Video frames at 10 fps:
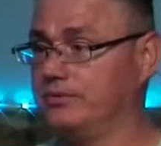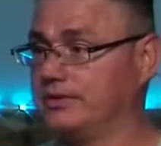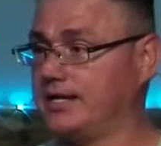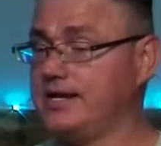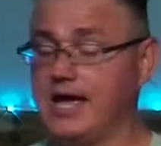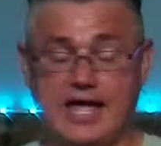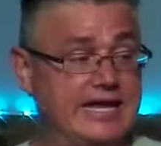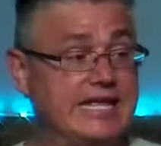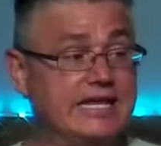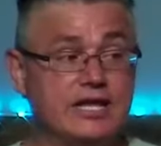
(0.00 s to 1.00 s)
Okay?
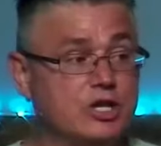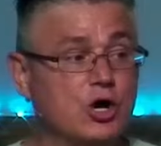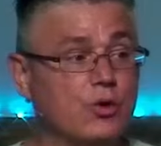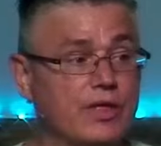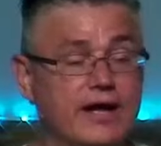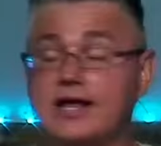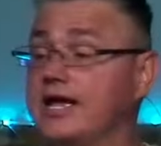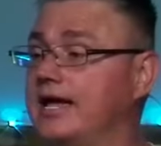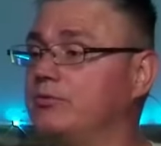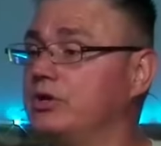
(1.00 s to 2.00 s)
And he didn't know
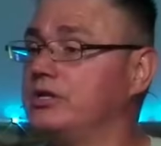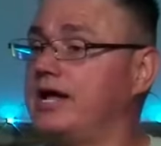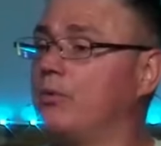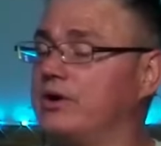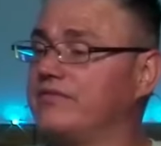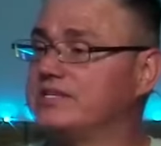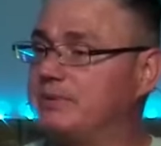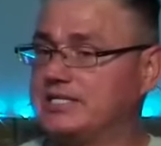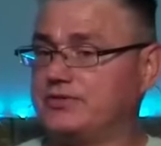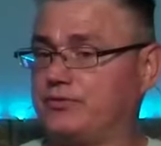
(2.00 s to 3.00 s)
that, and now one of his
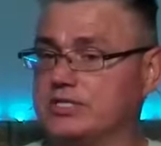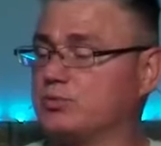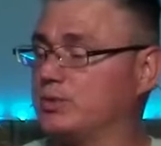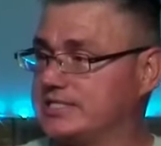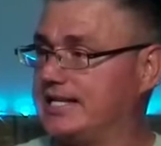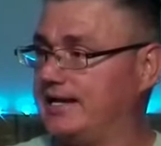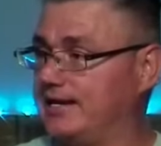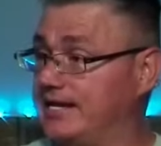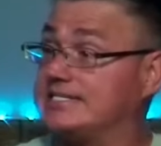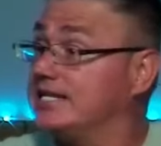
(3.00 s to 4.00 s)
best friends was
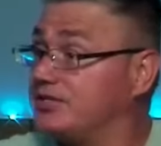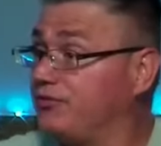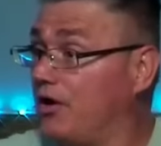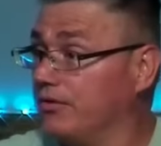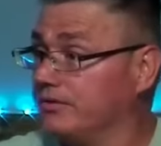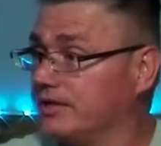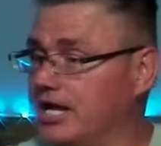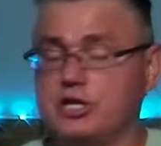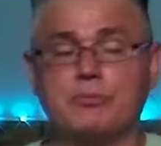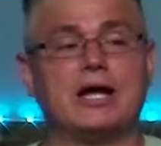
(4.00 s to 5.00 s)
dead. It's his fault.
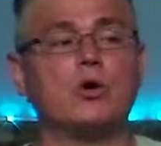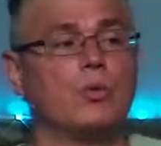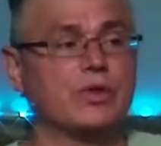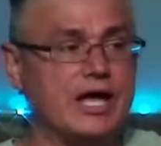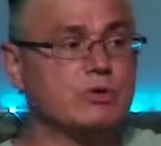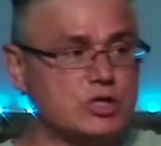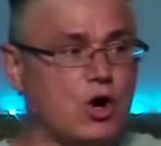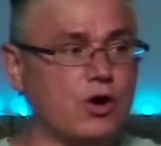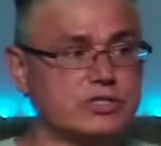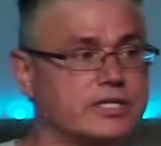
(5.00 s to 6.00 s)
And you might go, well, that was
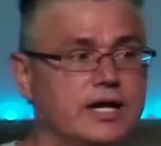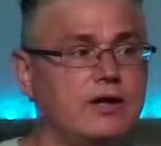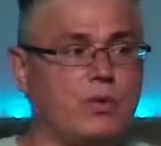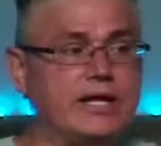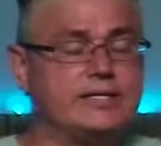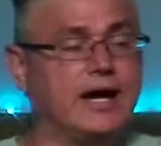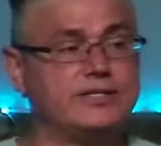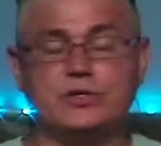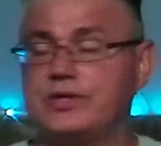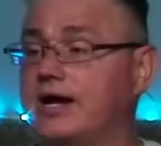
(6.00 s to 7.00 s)
harsh, God. Why'd God
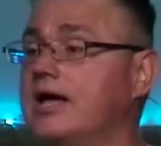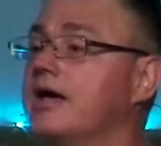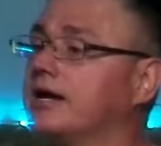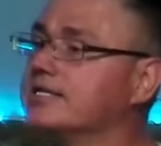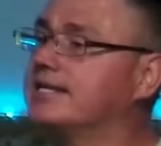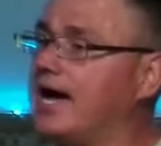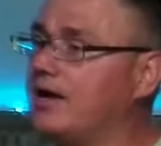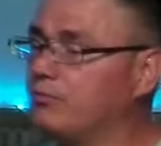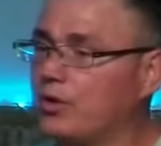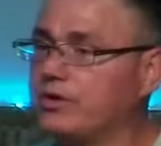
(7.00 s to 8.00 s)
do that? Because
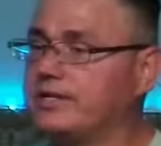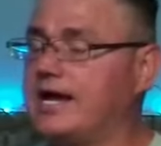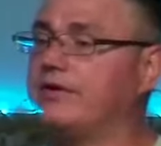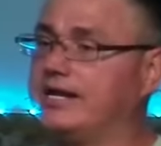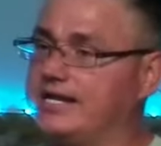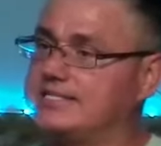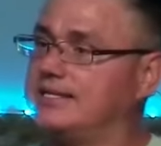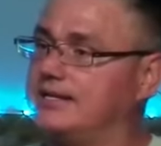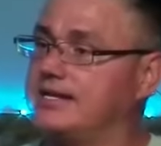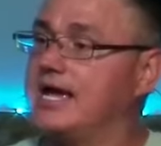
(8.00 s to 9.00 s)
God wrote it down and he
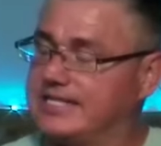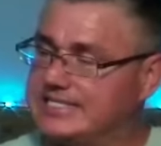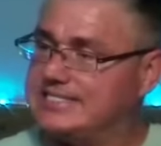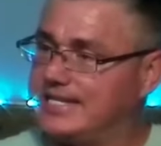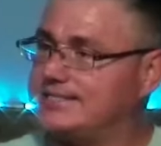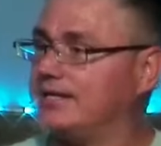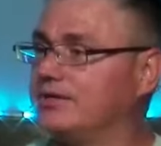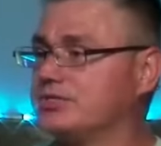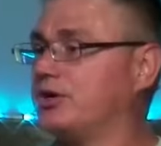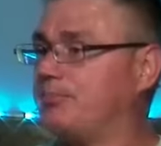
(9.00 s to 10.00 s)
said, these
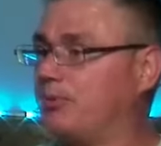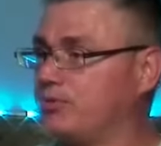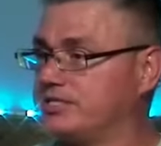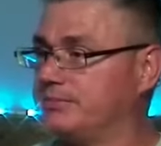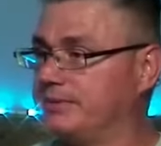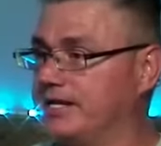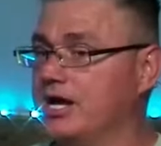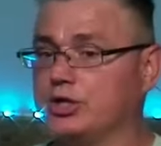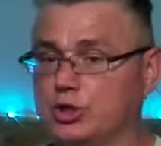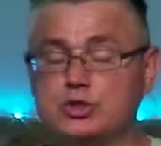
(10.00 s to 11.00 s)
details are important to me.
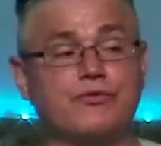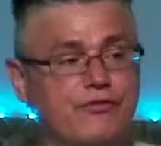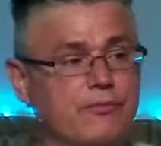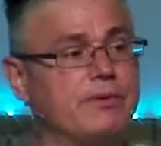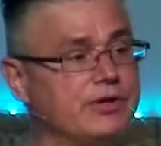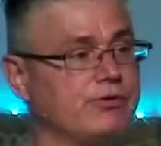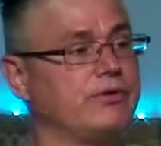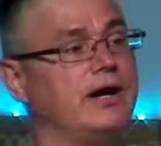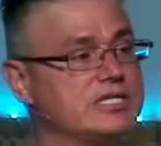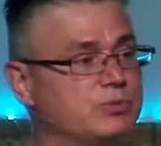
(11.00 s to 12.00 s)
You should
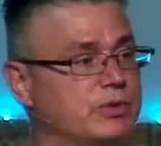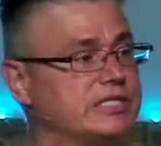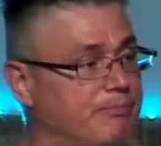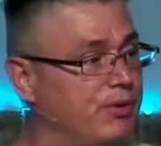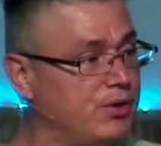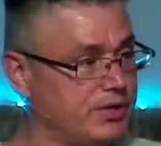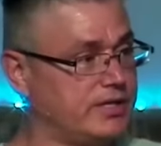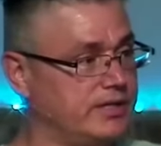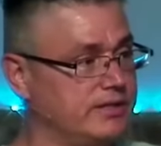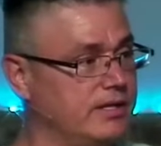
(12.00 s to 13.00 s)
familiarize with the book.
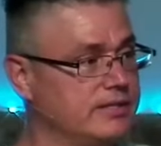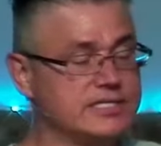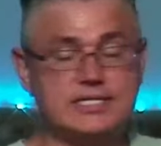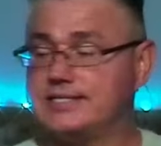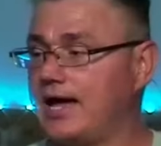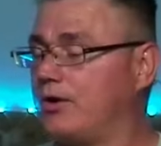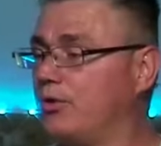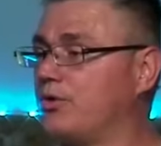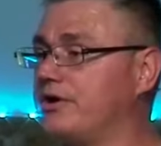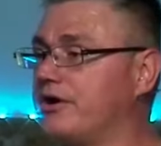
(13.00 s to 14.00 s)
This is not an
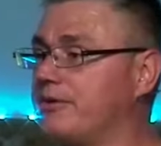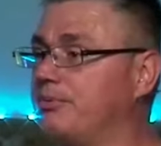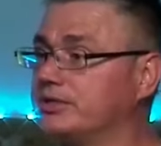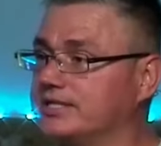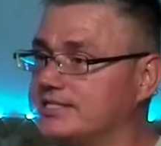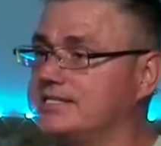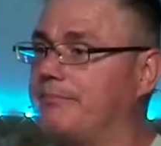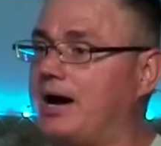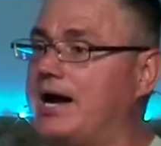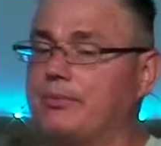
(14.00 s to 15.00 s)
ordinary book. This is a
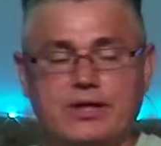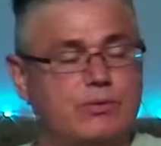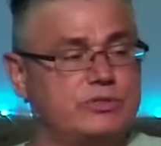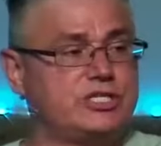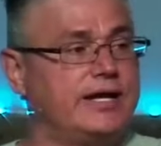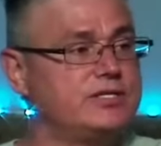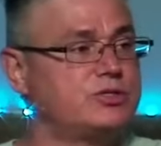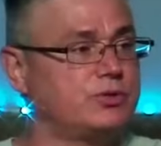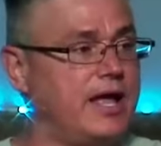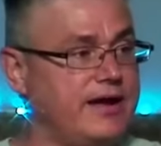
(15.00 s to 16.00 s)
Bible that will change
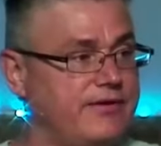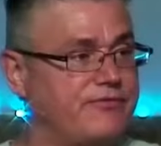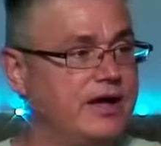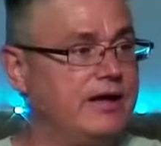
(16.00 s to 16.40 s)
your life.